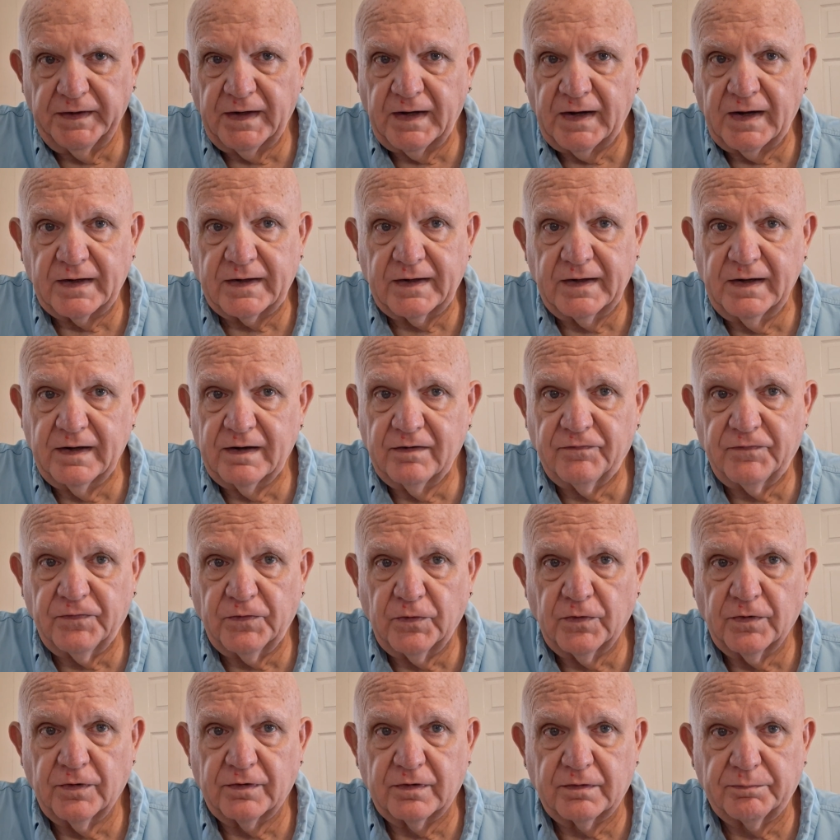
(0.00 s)
I can't
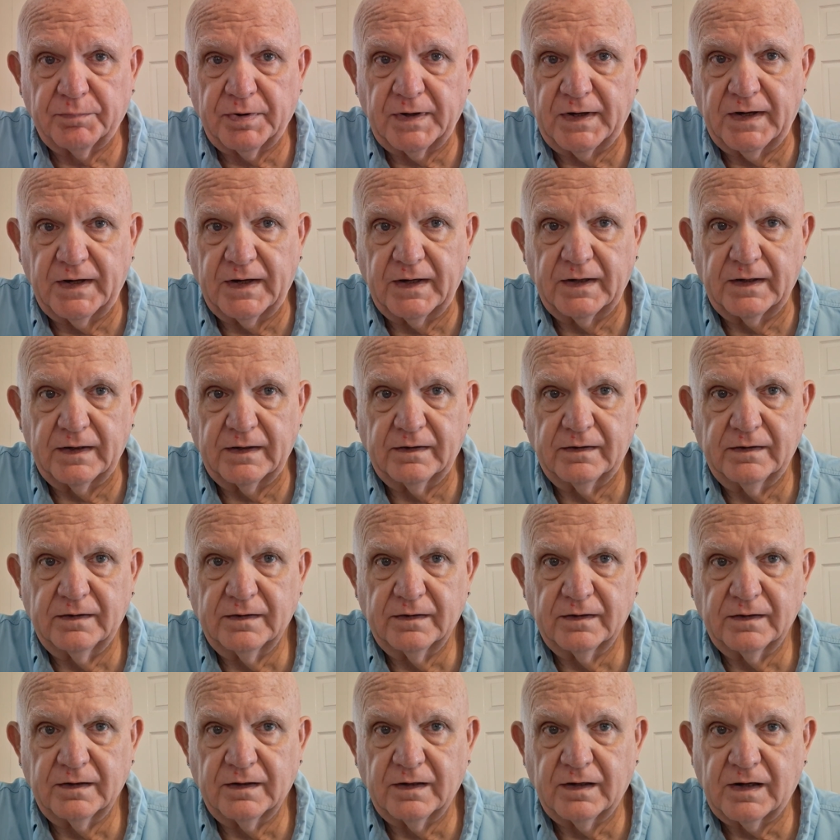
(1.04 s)
afford to pay
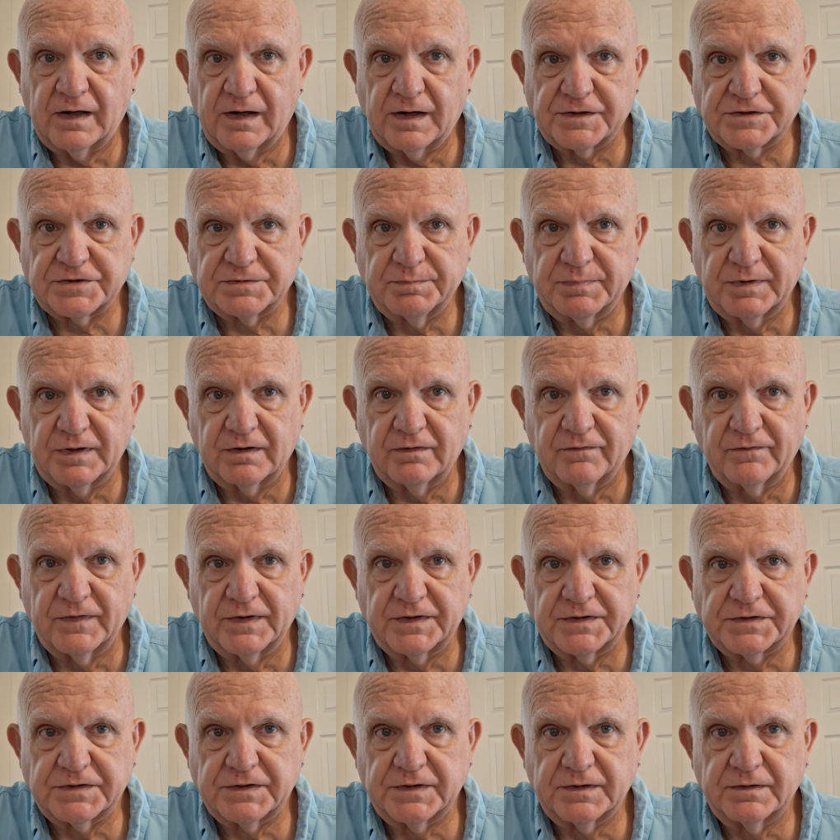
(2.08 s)
a hospital
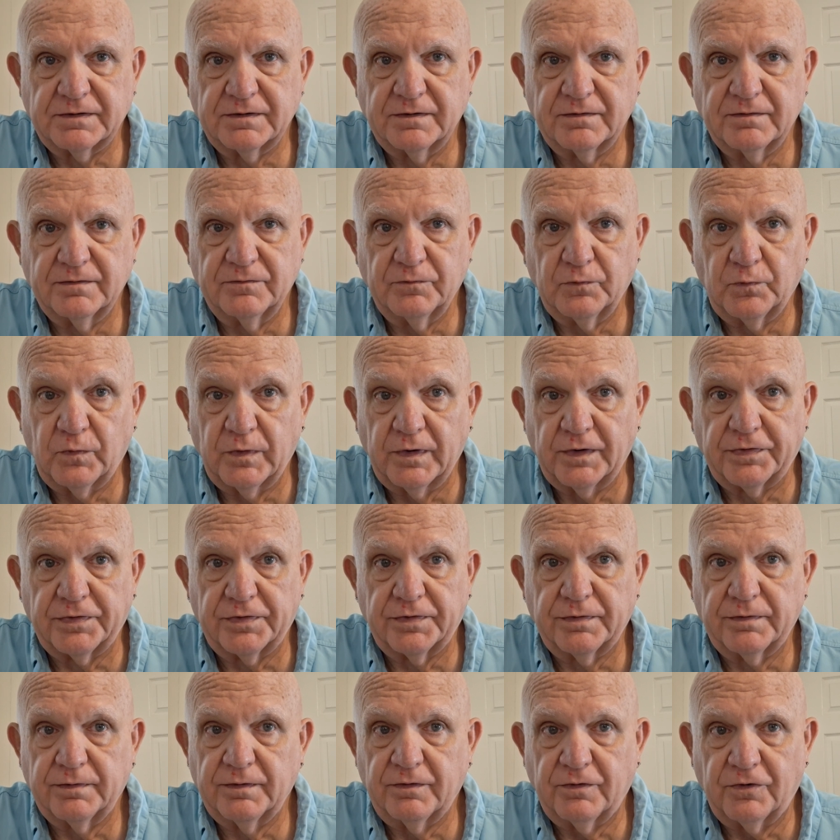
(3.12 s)
visit
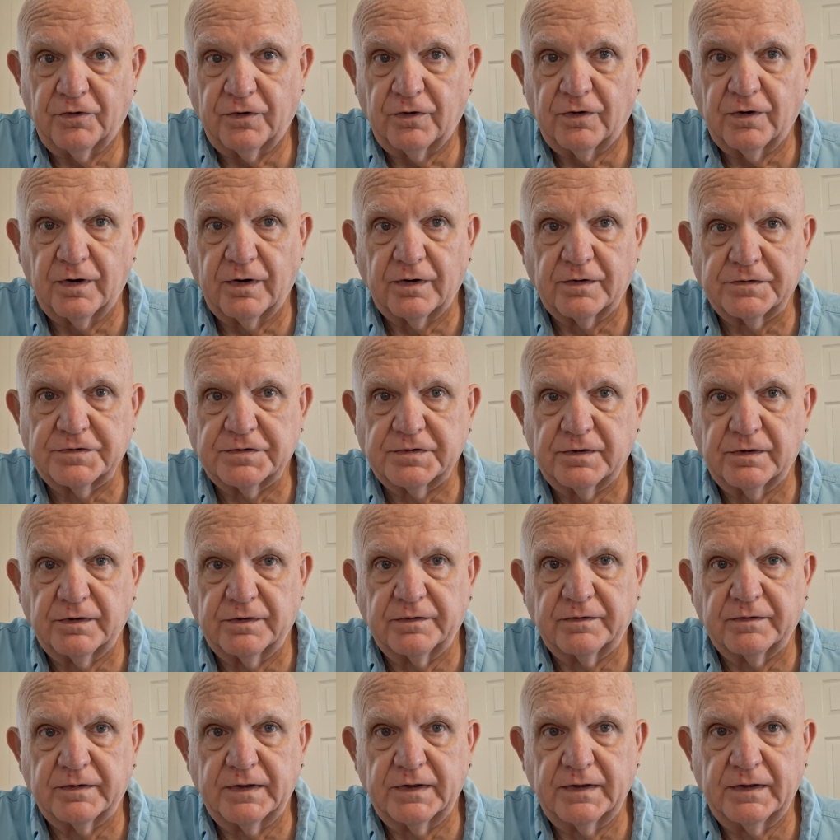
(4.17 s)
with heart
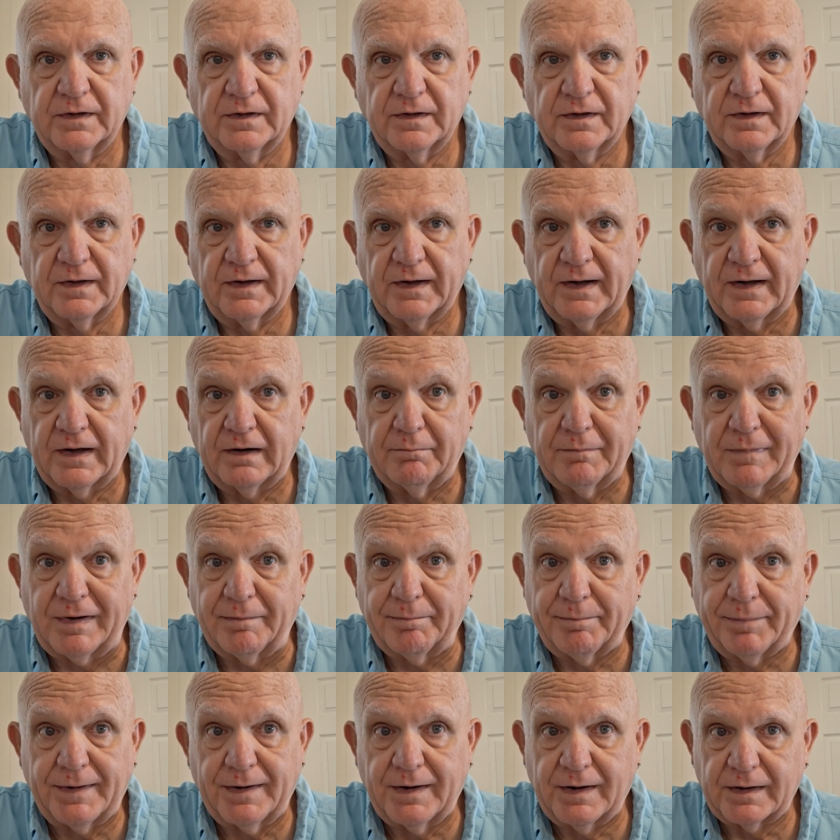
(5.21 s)
surgery out of my
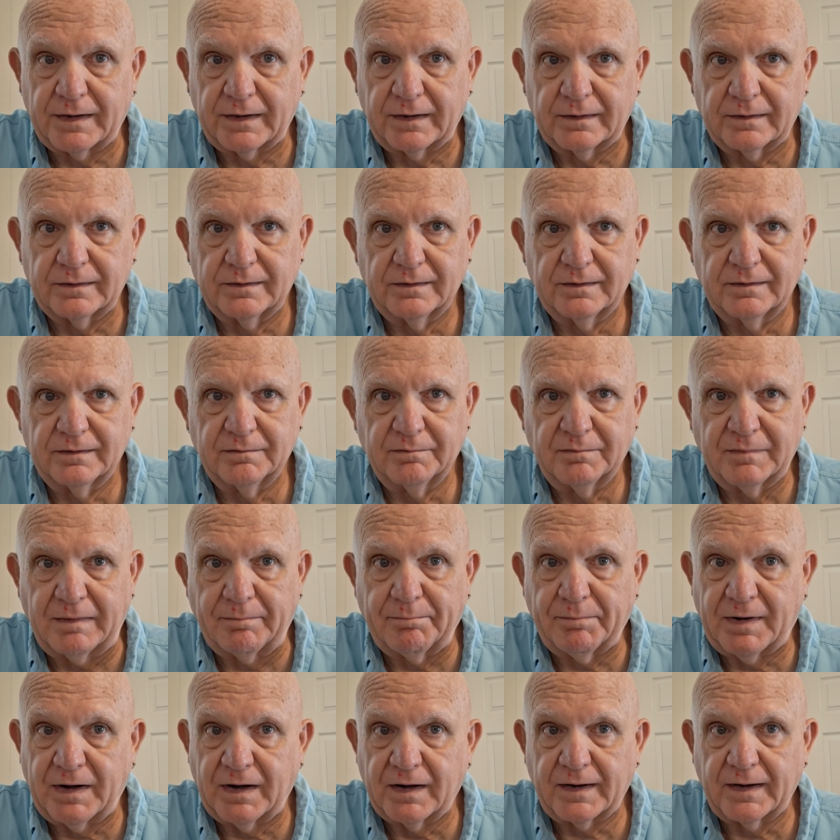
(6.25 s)
pocket. My
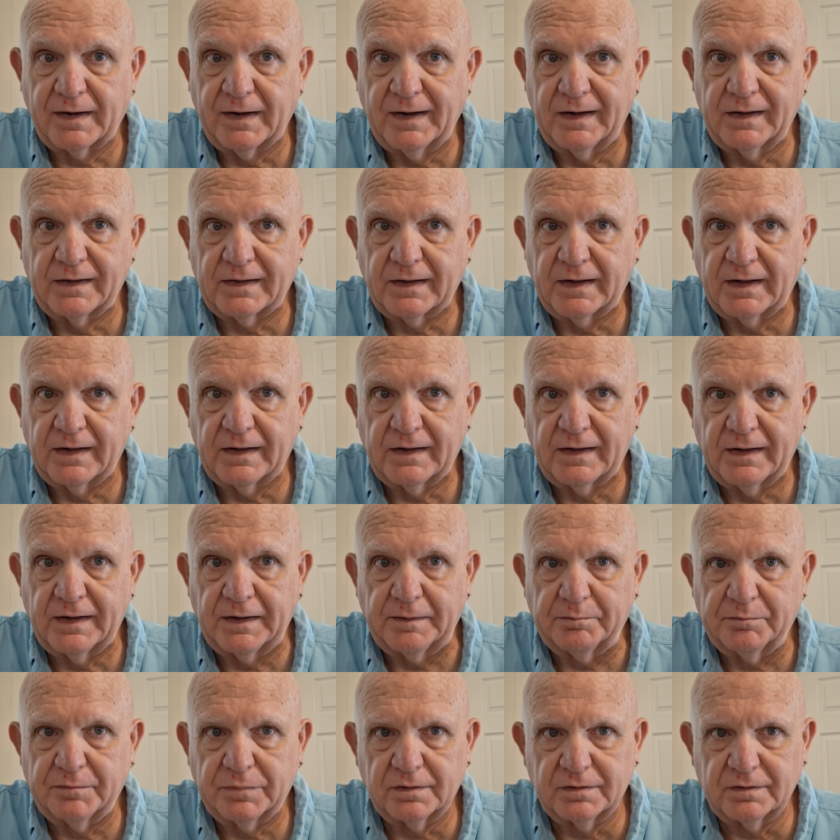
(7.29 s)
pocket ain't that deep.